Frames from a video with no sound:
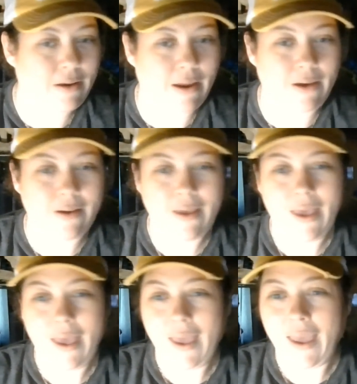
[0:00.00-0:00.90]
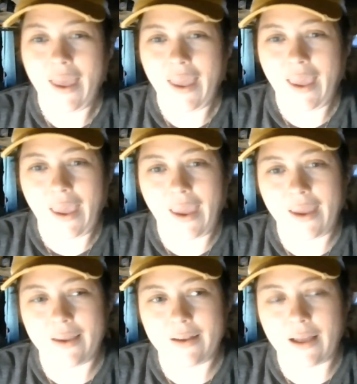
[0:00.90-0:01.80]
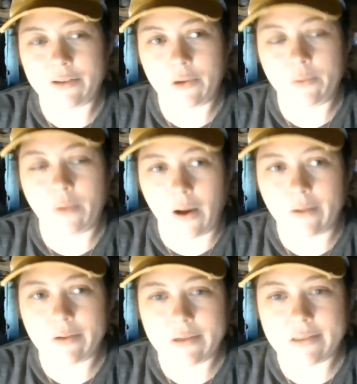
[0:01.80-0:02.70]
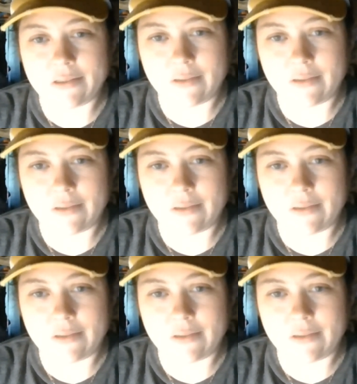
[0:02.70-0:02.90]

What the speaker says: now. And I do notice